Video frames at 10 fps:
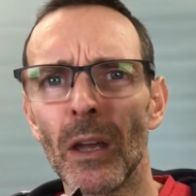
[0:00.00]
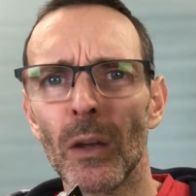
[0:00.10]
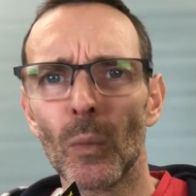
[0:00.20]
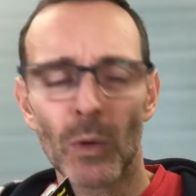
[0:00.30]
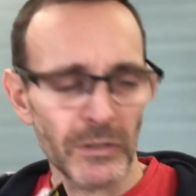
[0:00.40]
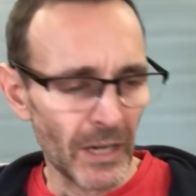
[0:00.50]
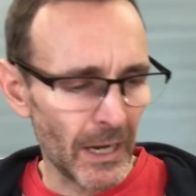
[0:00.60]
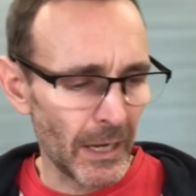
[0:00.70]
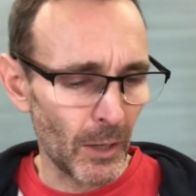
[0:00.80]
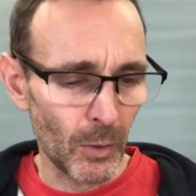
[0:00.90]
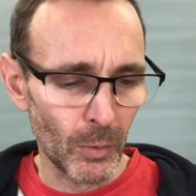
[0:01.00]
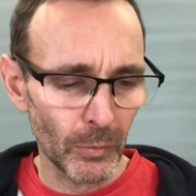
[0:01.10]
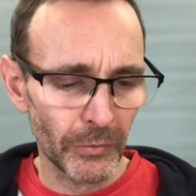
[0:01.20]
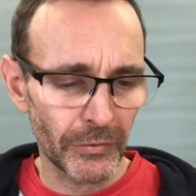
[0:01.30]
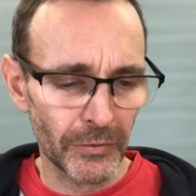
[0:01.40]
which
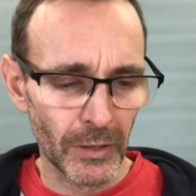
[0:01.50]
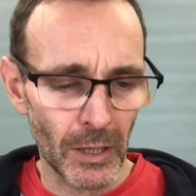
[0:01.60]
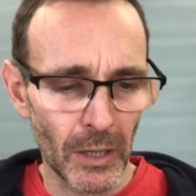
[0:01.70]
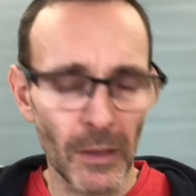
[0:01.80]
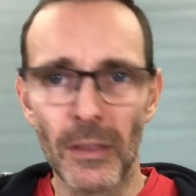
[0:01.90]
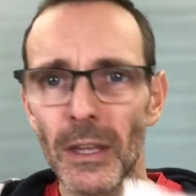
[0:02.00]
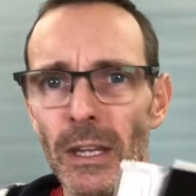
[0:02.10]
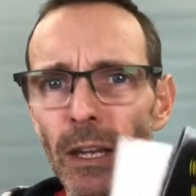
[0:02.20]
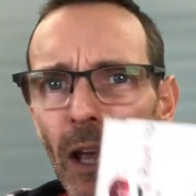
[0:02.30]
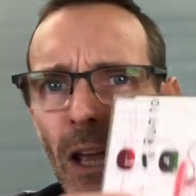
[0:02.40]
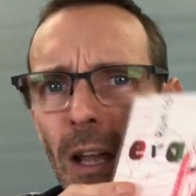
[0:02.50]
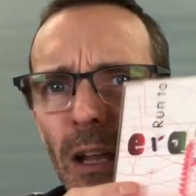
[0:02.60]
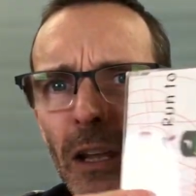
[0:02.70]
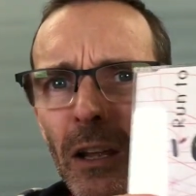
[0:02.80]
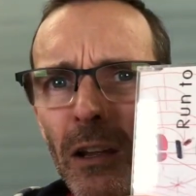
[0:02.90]
housed the
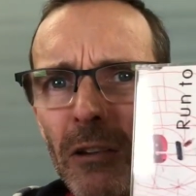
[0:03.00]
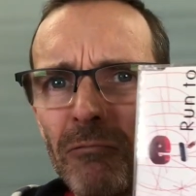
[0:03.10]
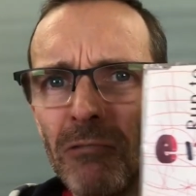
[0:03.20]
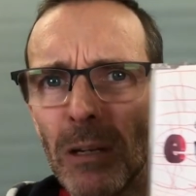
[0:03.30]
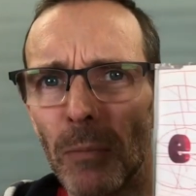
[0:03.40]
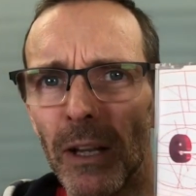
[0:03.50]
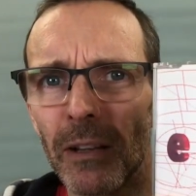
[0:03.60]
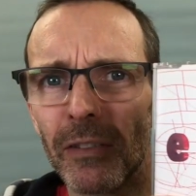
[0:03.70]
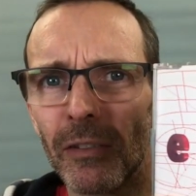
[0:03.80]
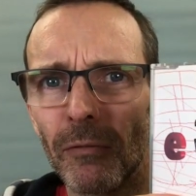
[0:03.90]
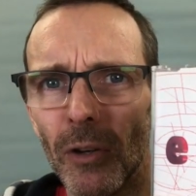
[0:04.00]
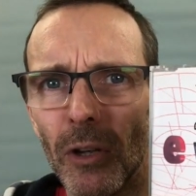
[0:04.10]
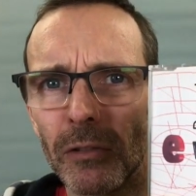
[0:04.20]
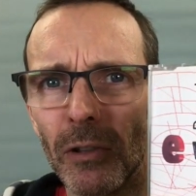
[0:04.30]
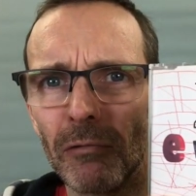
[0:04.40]
remix
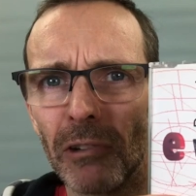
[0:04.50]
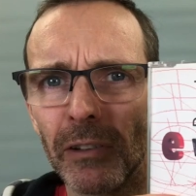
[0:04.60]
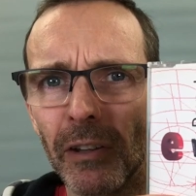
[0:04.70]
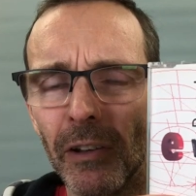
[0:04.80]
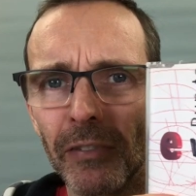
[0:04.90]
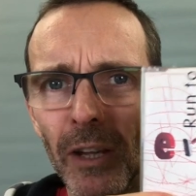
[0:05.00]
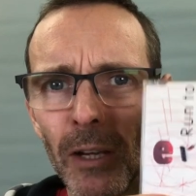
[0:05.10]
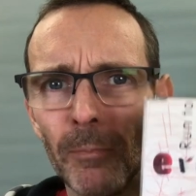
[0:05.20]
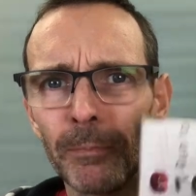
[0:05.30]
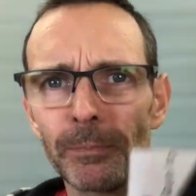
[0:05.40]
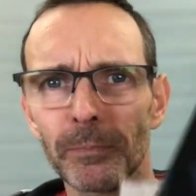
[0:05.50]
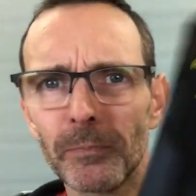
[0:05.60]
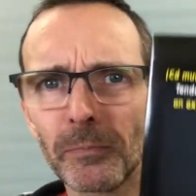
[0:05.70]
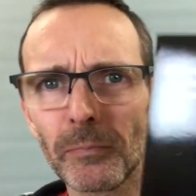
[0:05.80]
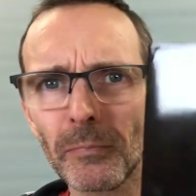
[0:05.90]
version of Run to the Sun
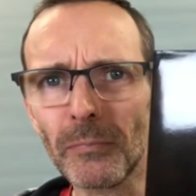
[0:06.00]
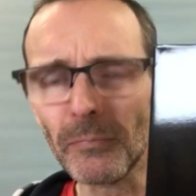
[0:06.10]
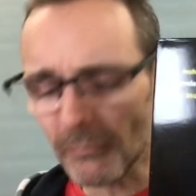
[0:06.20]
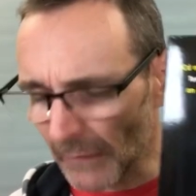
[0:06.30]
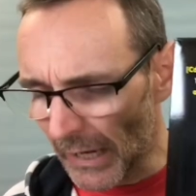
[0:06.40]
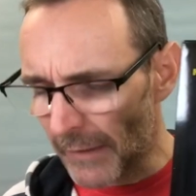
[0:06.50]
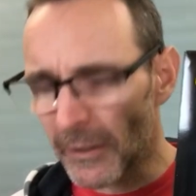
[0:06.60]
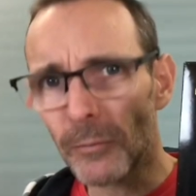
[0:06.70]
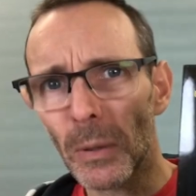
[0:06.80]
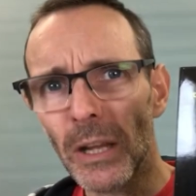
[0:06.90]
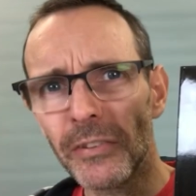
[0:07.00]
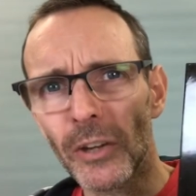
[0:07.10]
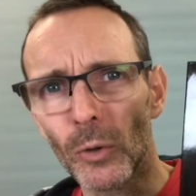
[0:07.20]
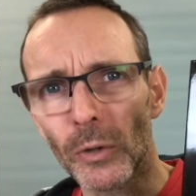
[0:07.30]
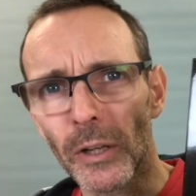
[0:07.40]
and this
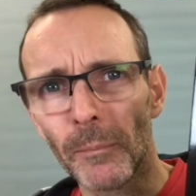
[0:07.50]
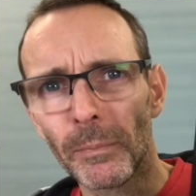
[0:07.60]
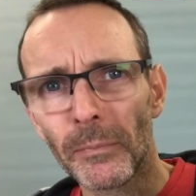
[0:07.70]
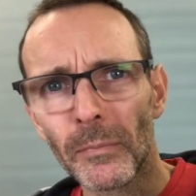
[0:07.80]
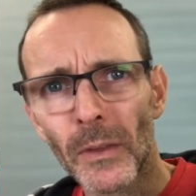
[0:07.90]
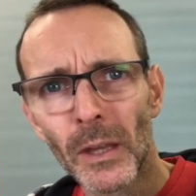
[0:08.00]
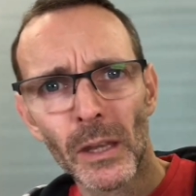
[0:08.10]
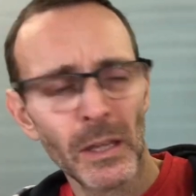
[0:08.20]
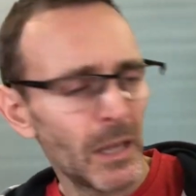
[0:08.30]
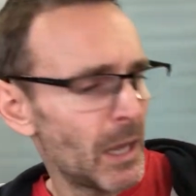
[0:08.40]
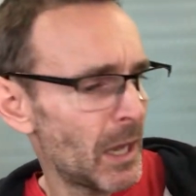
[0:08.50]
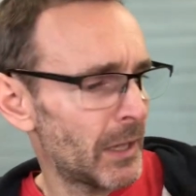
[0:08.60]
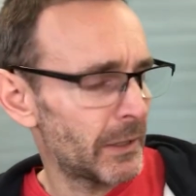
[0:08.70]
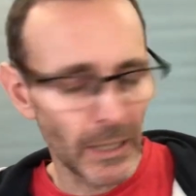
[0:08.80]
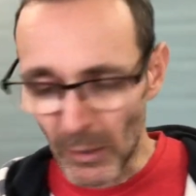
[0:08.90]
placeholder.
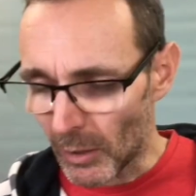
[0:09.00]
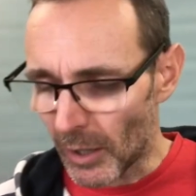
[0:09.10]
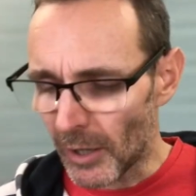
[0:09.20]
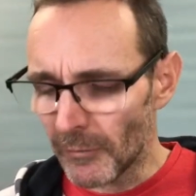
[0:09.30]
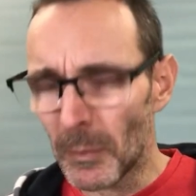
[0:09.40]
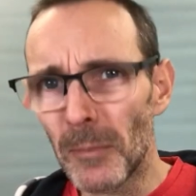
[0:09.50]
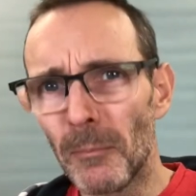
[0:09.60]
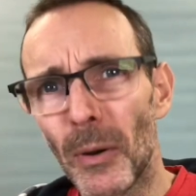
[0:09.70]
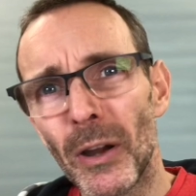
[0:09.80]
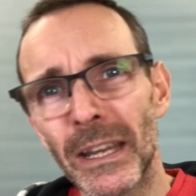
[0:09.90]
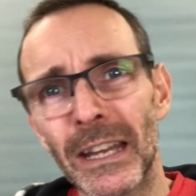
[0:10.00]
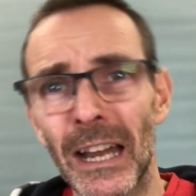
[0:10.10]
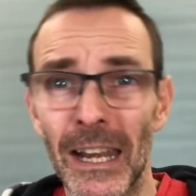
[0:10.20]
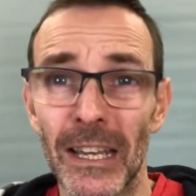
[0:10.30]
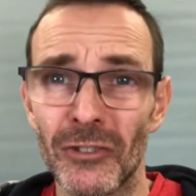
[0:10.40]
Now I've been buying
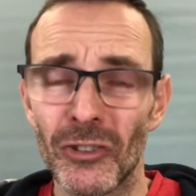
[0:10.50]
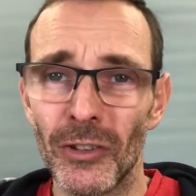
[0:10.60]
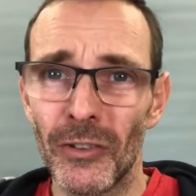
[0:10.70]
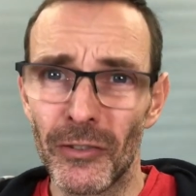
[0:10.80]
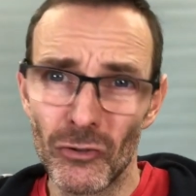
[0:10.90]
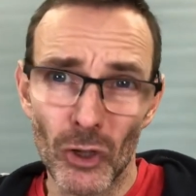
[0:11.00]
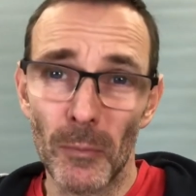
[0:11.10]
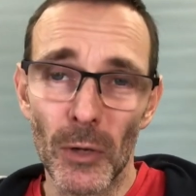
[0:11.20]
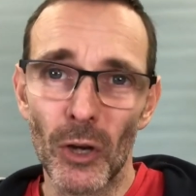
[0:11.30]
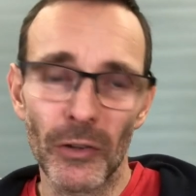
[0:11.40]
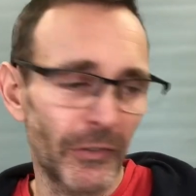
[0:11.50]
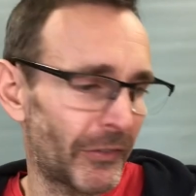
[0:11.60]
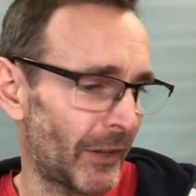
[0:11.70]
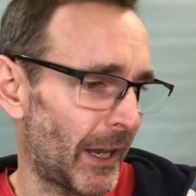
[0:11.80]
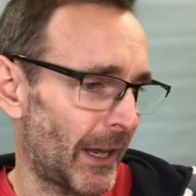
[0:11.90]
collections and job
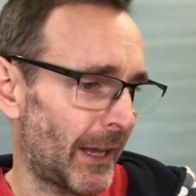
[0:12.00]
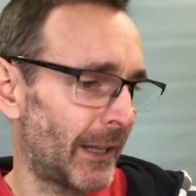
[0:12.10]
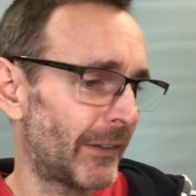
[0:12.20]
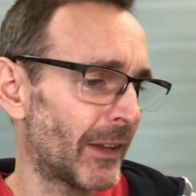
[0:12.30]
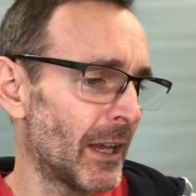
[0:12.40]
lots, and